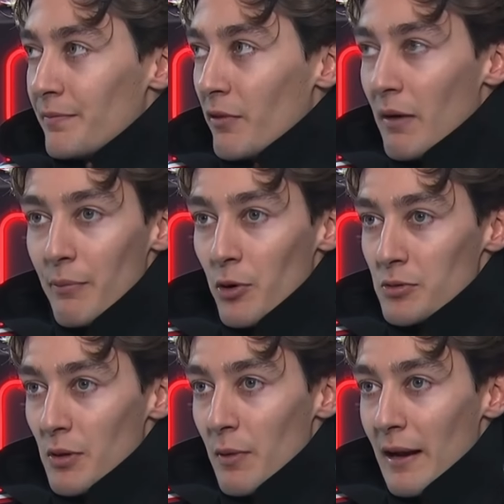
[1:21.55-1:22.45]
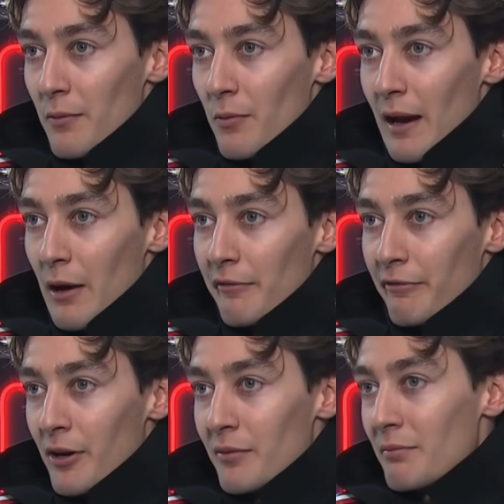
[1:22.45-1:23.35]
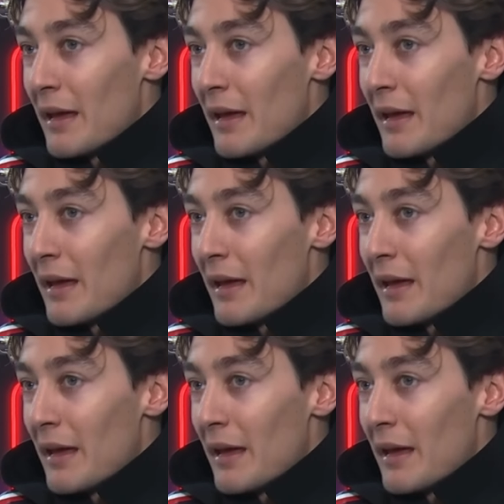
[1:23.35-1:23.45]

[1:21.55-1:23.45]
the Red Bulls were well out in front.